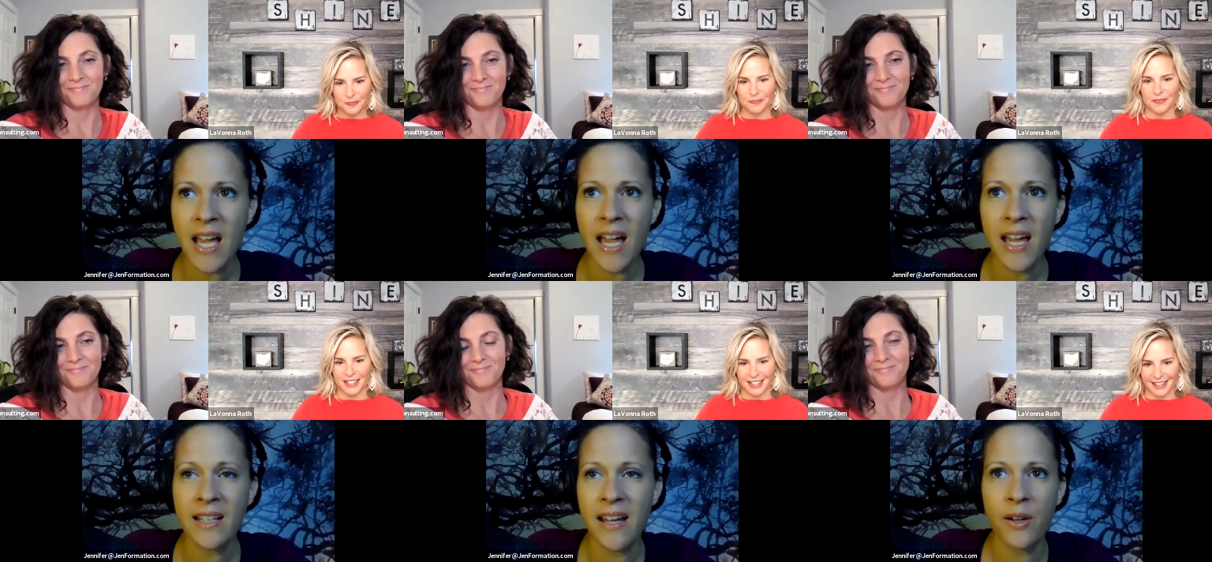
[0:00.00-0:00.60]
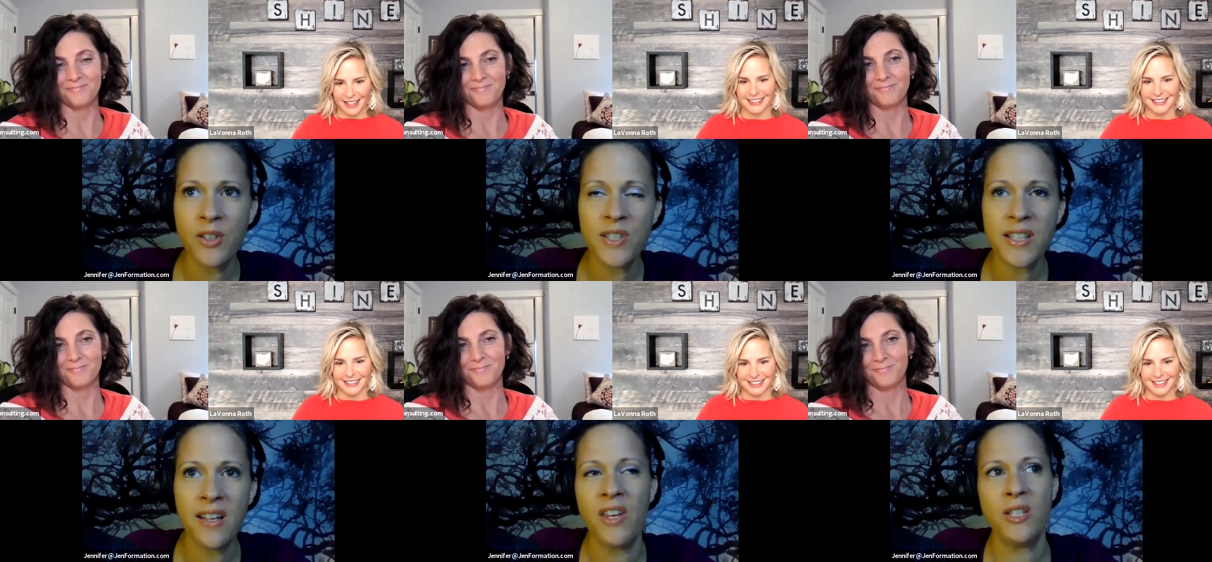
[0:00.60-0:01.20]
Speaker 1: and now you're
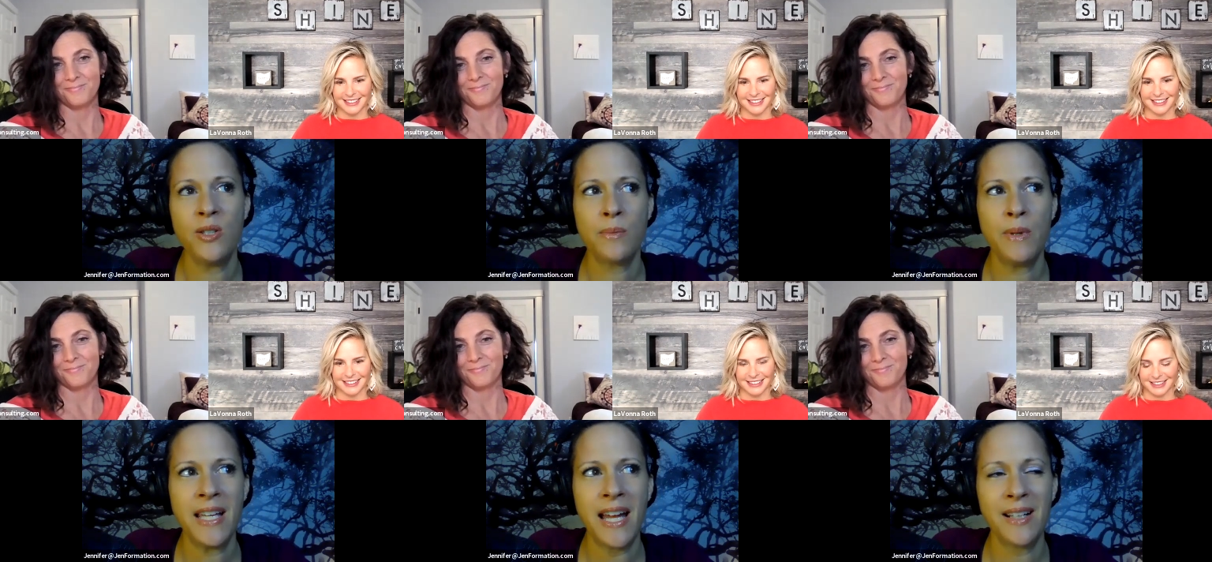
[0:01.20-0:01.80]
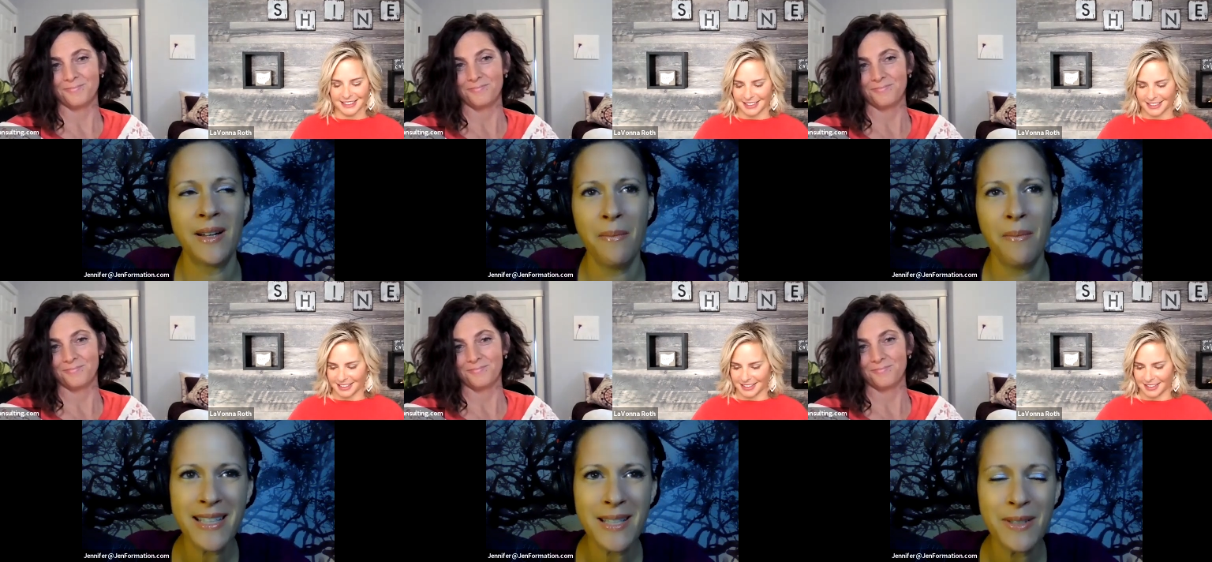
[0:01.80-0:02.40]
saying that you speak at
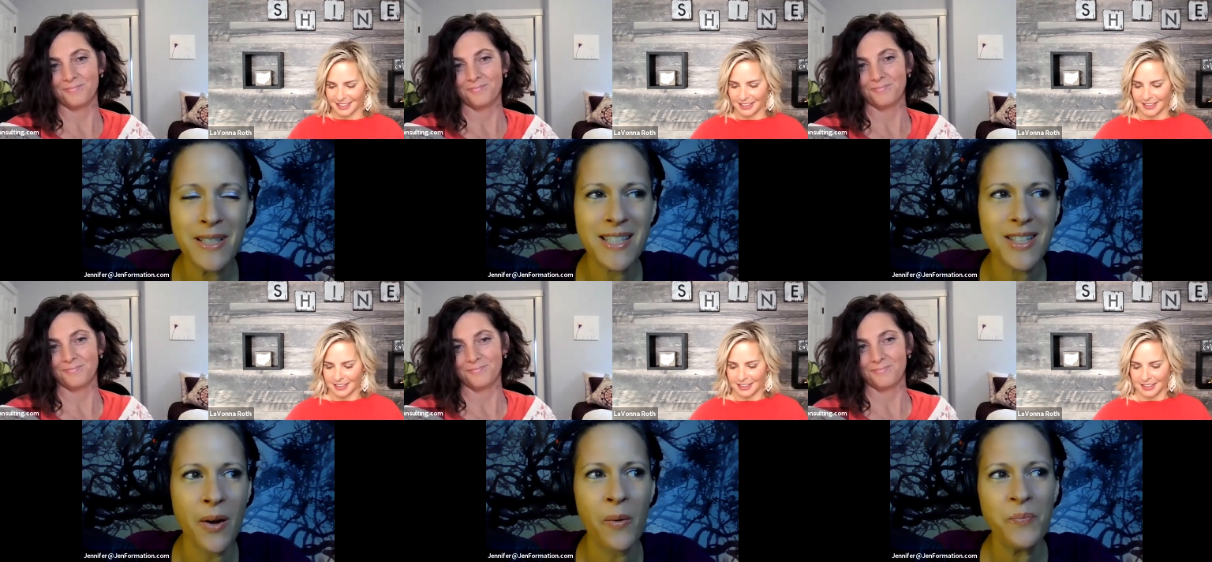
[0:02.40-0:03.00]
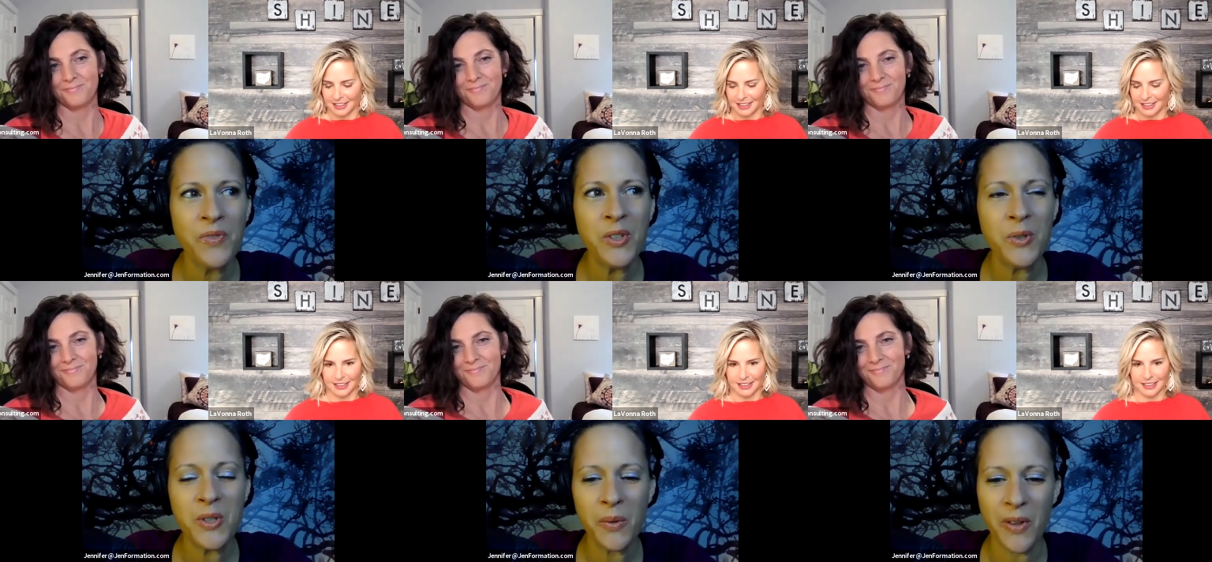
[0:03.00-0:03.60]
commencement so you
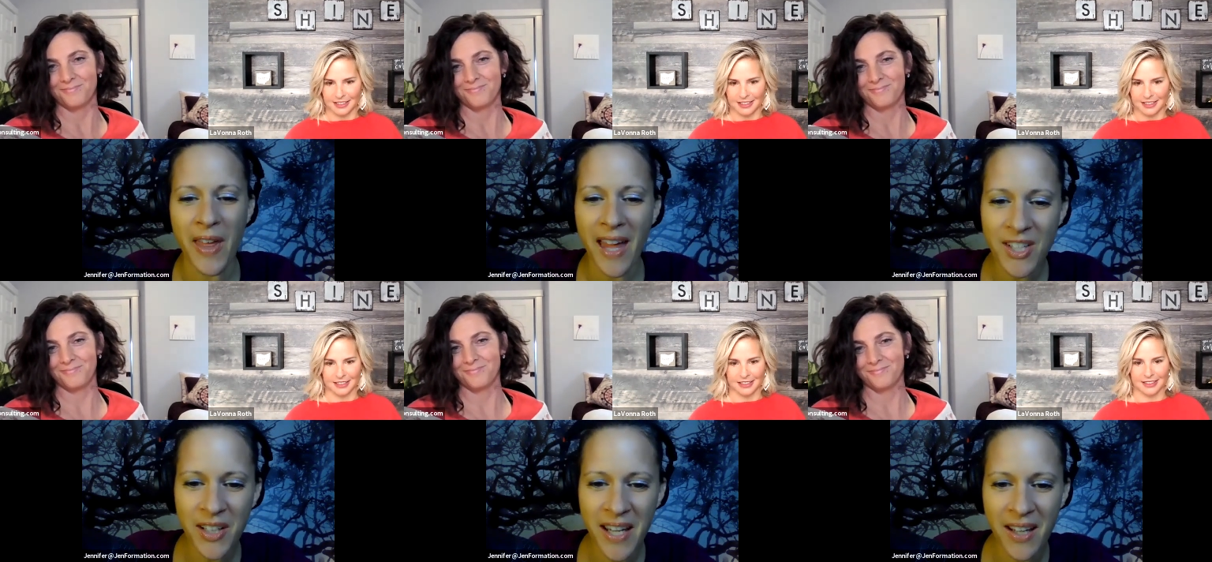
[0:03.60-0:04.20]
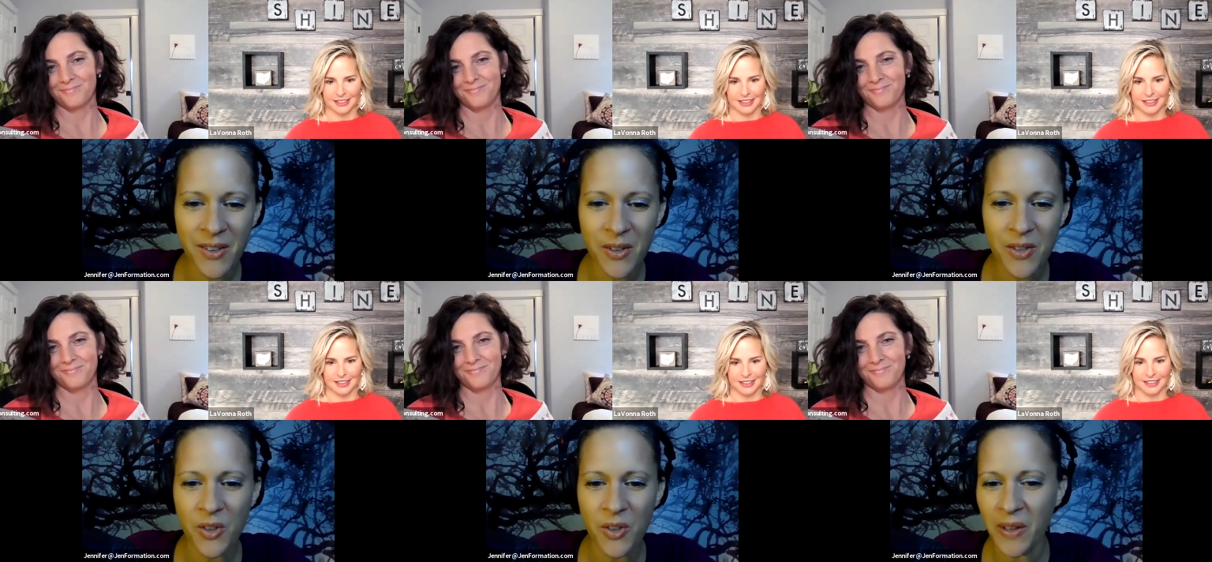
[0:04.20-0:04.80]
deal with
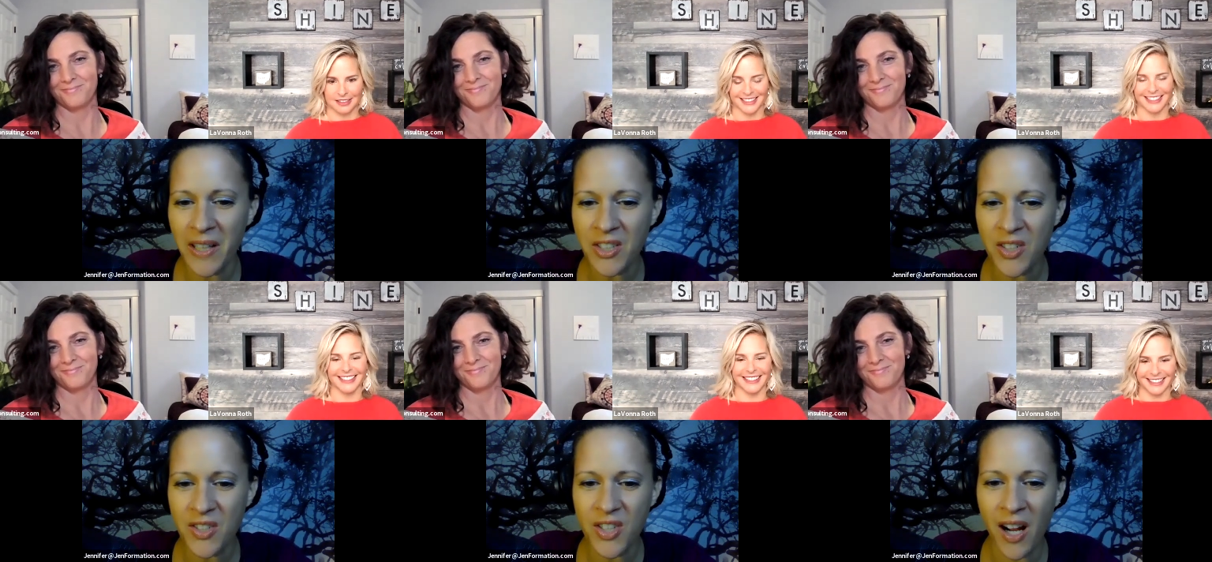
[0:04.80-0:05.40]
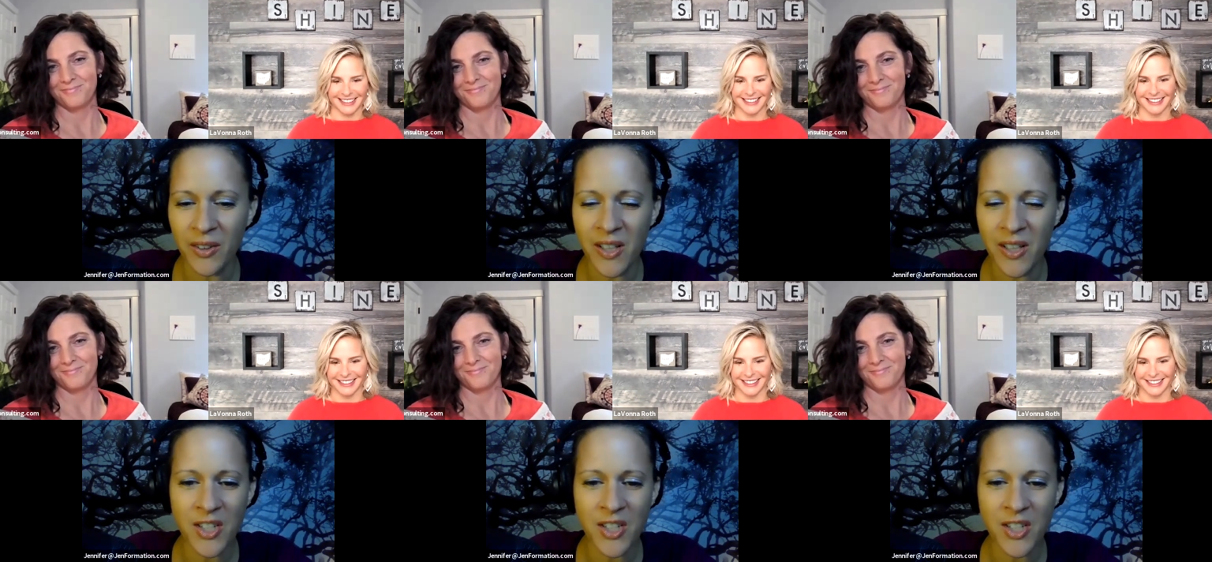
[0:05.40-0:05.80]
educators early childhood